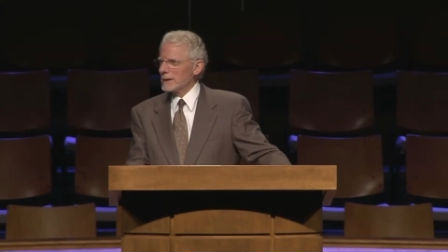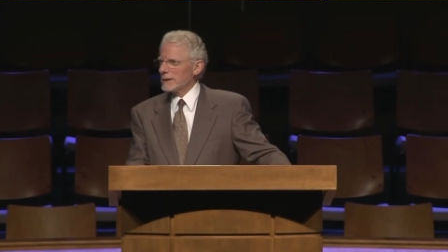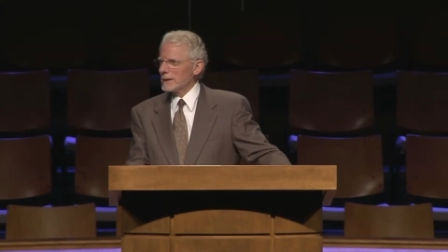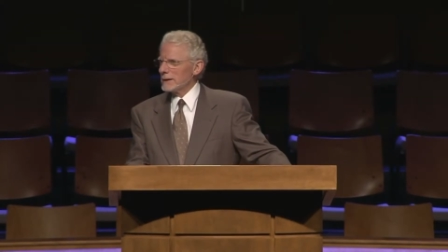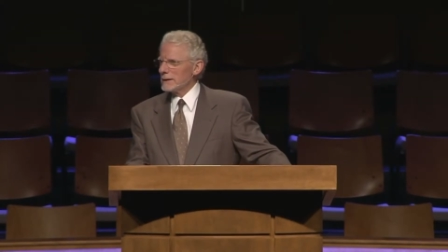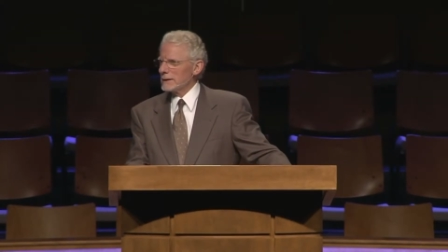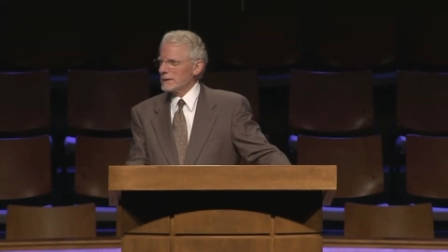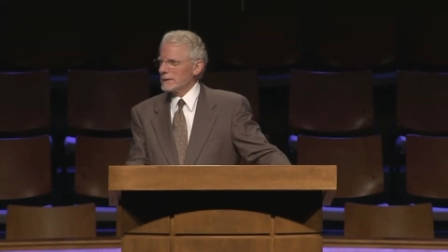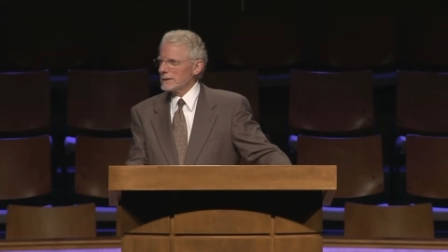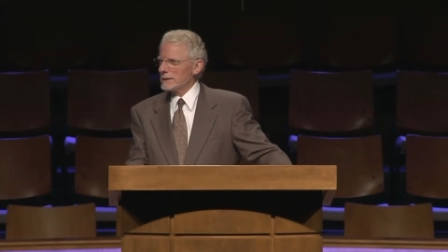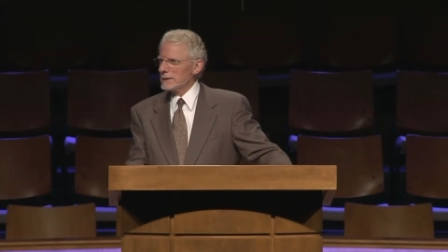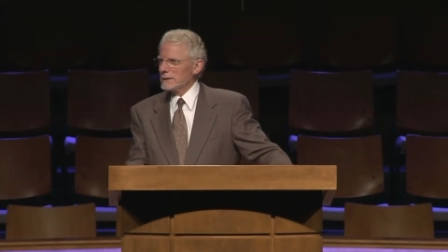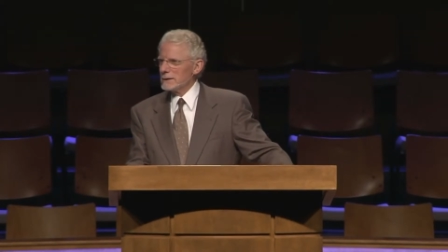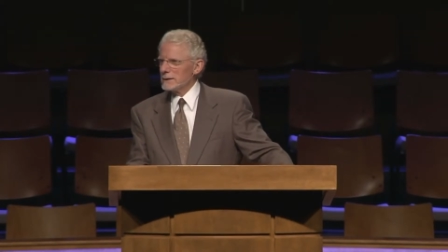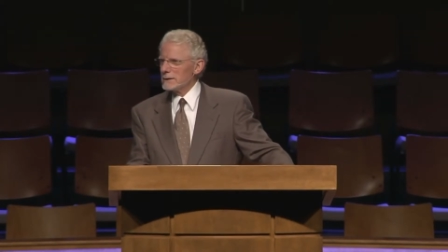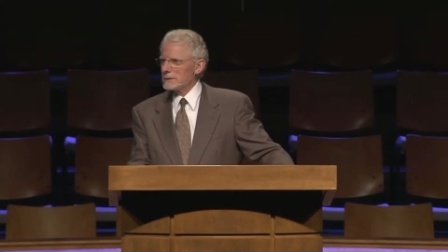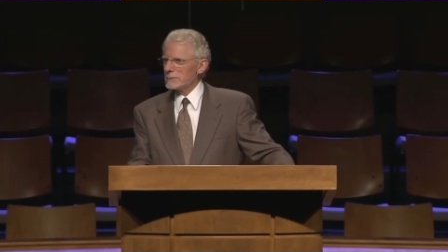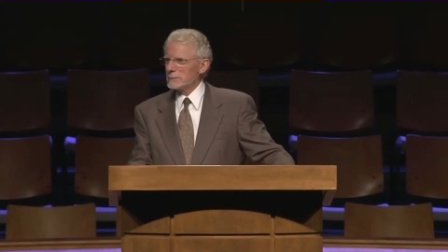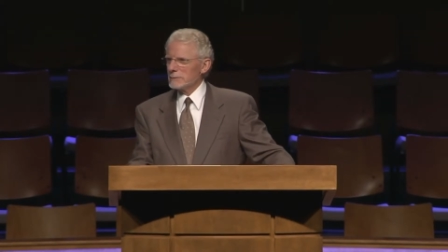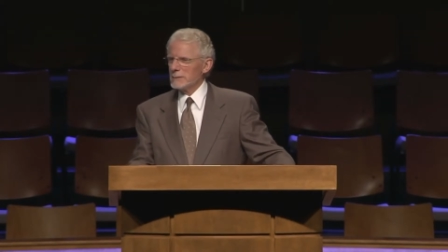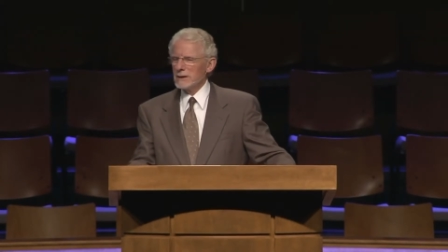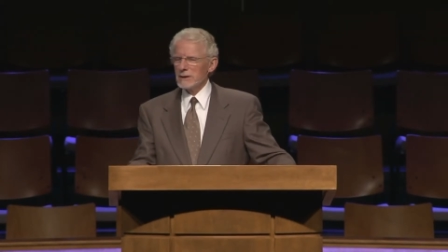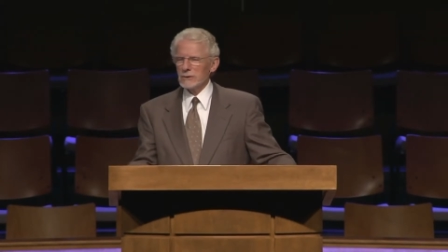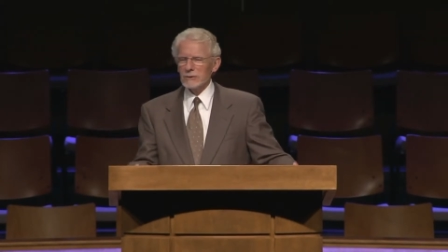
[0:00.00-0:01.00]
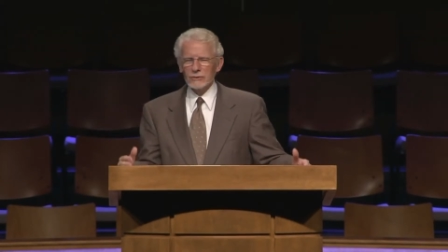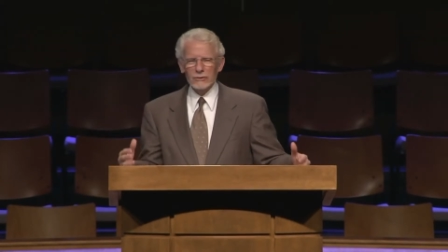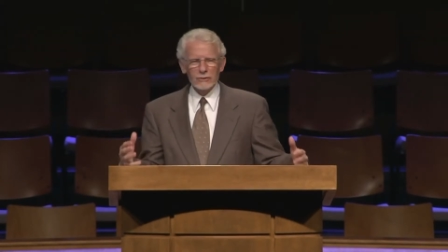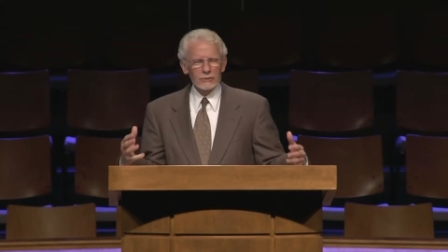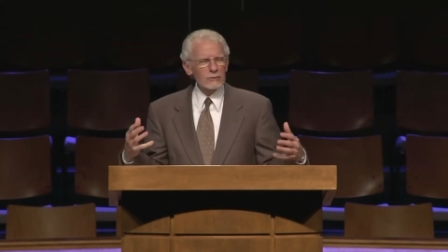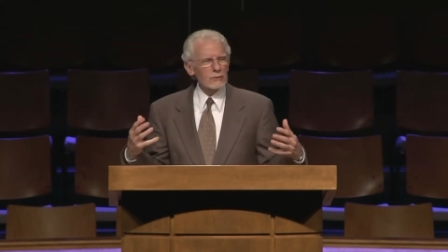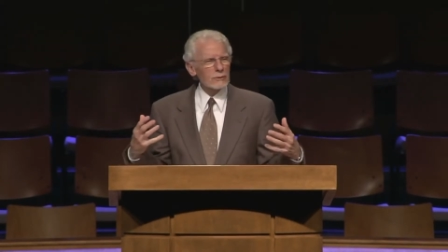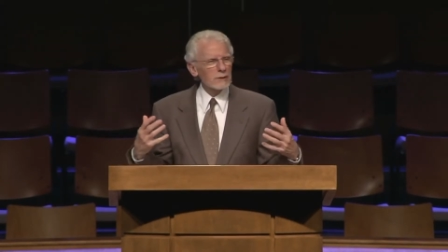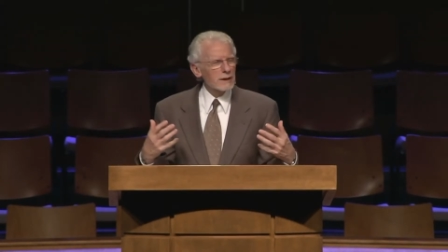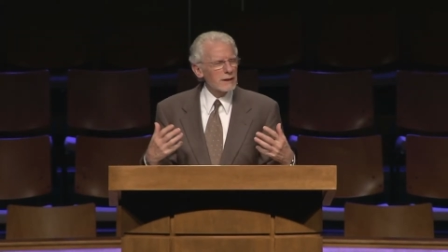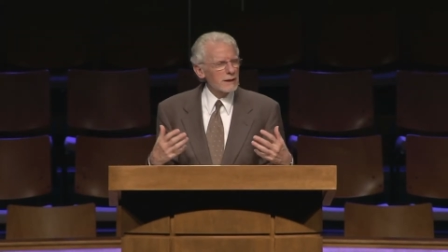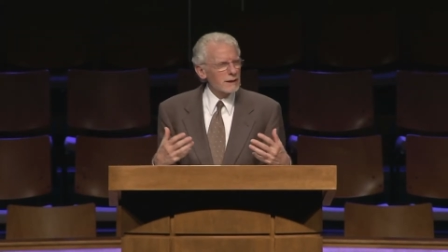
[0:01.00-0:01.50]
This
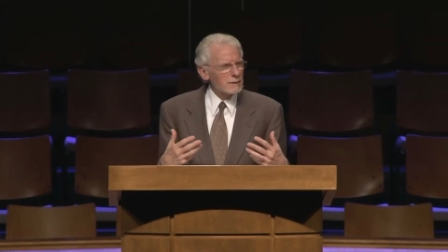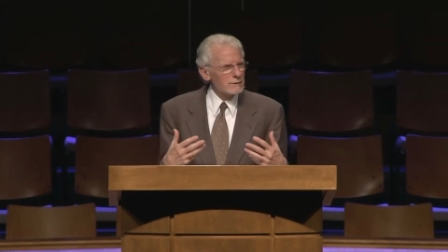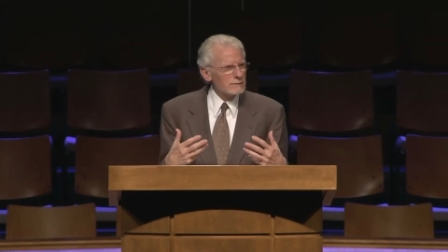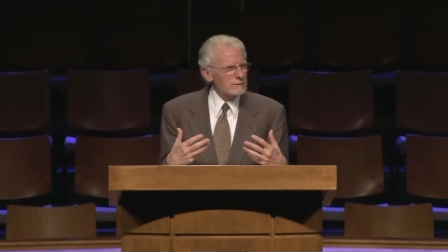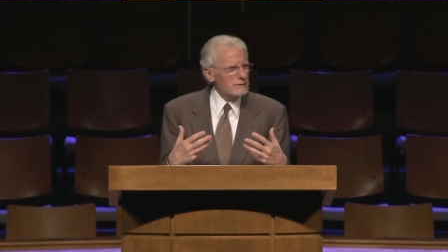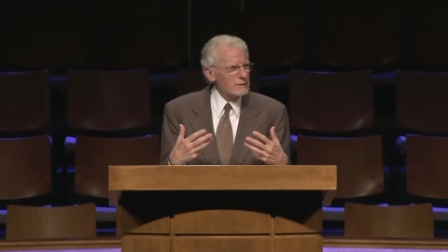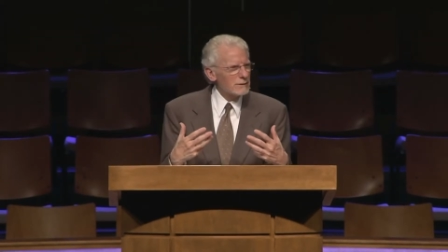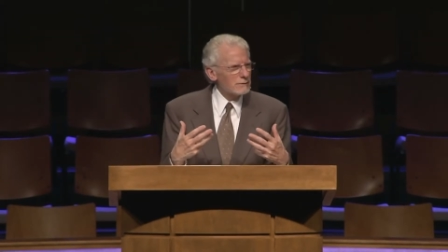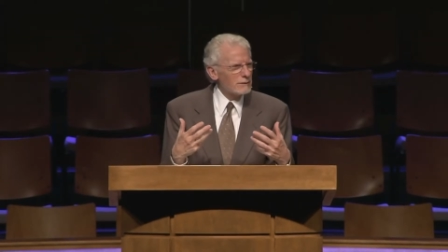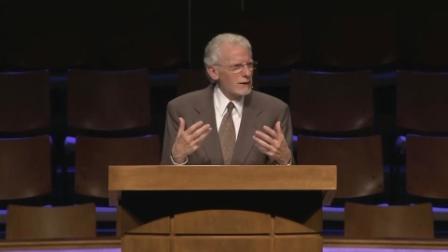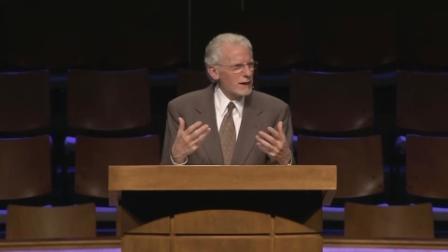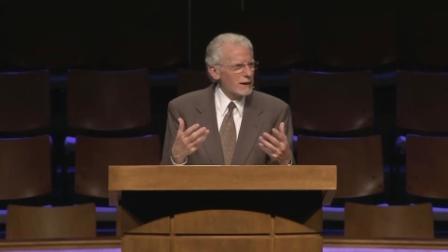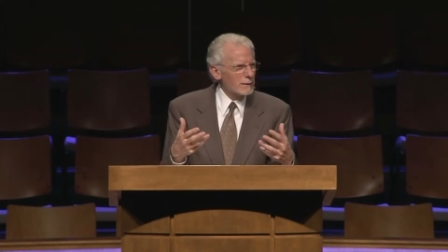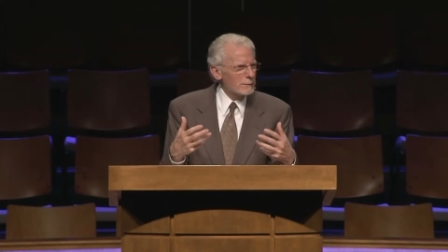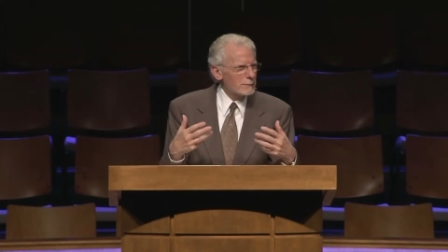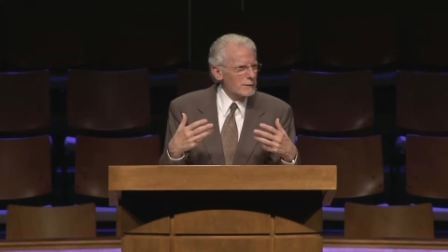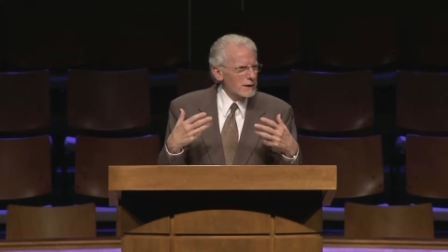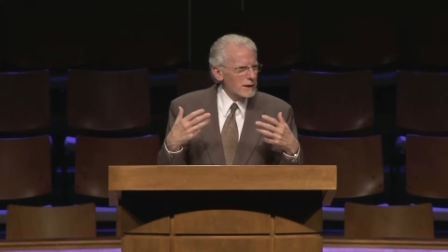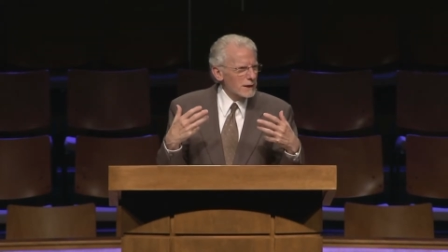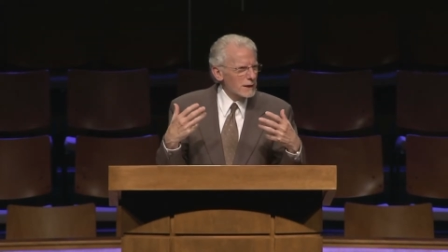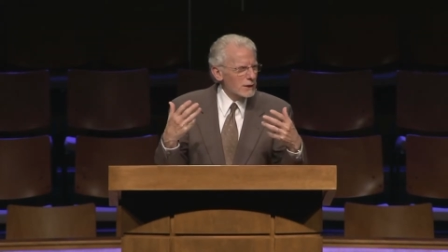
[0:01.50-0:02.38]
ministry of developing